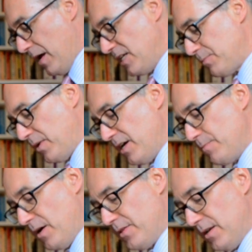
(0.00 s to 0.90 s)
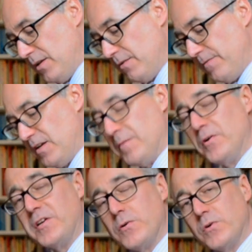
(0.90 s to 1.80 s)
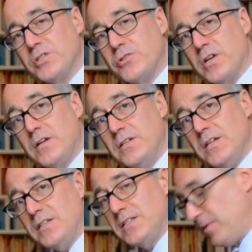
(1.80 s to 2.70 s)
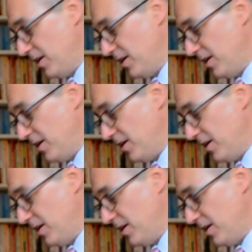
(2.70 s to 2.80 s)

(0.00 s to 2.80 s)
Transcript: as played by the London Philharmonic Orchestra, conducted